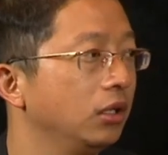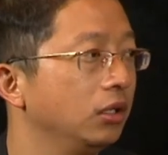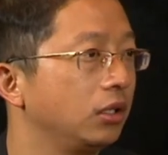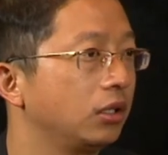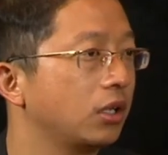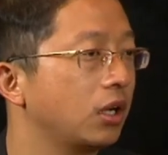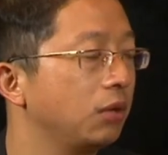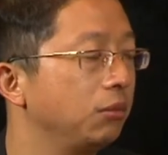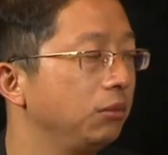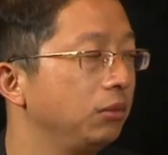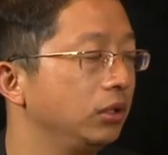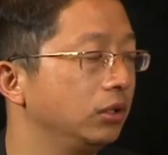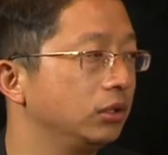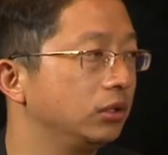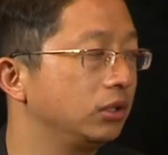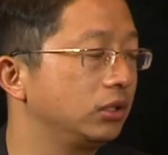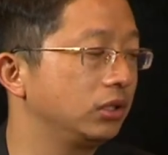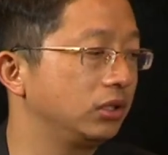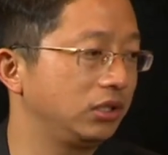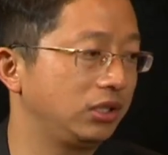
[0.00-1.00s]
The economy
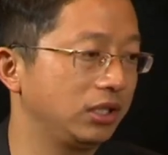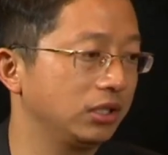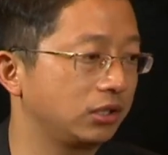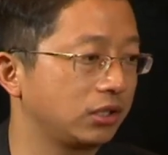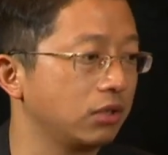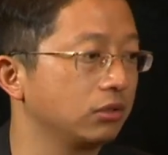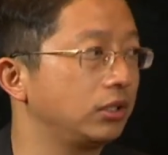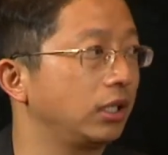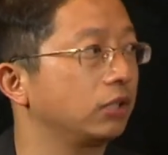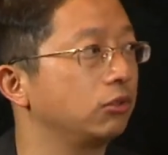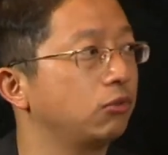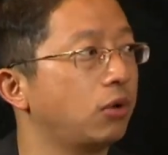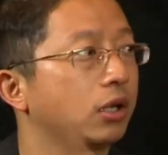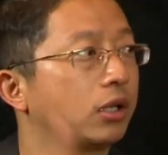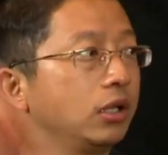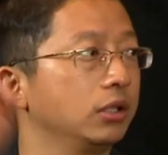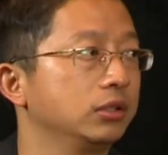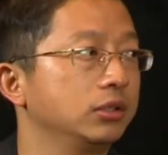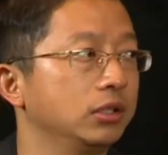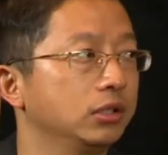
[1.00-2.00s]
just goes like a
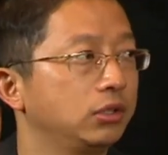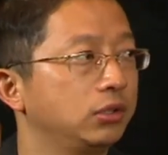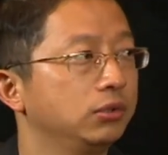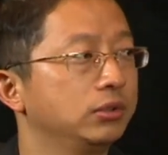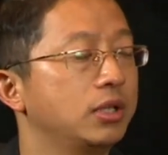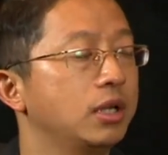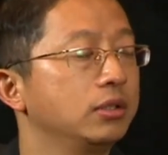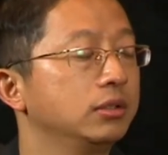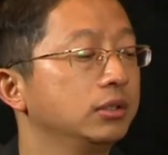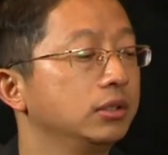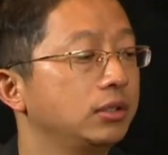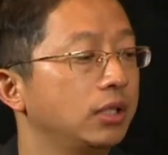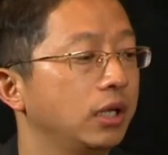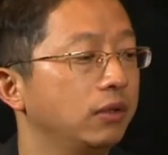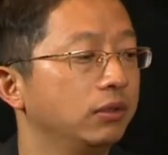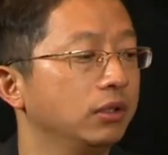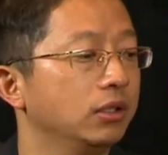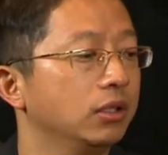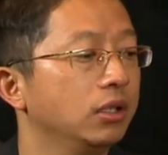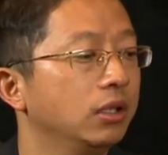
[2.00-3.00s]
rocket since
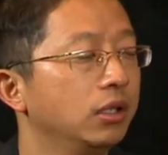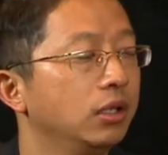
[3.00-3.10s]
2007.